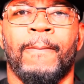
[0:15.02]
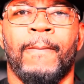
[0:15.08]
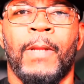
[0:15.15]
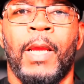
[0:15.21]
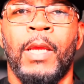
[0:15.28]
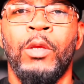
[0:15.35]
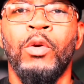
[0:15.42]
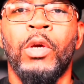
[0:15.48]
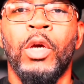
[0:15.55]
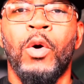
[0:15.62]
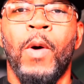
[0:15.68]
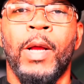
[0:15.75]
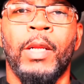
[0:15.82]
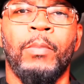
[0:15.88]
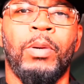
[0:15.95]
And you could go
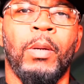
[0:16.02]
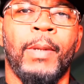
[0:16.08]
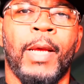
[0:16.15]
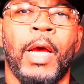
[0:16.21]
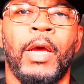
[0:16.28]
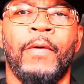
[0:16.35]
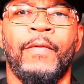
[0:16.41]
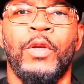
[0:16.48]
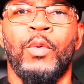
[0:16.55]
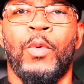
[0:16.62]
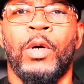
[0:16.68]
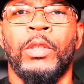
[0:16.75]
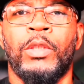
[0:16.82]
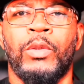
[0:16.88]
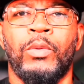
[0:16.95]
out in public however you
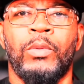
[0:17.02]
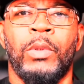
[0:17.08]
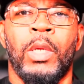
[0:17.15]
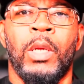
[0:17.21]
want to,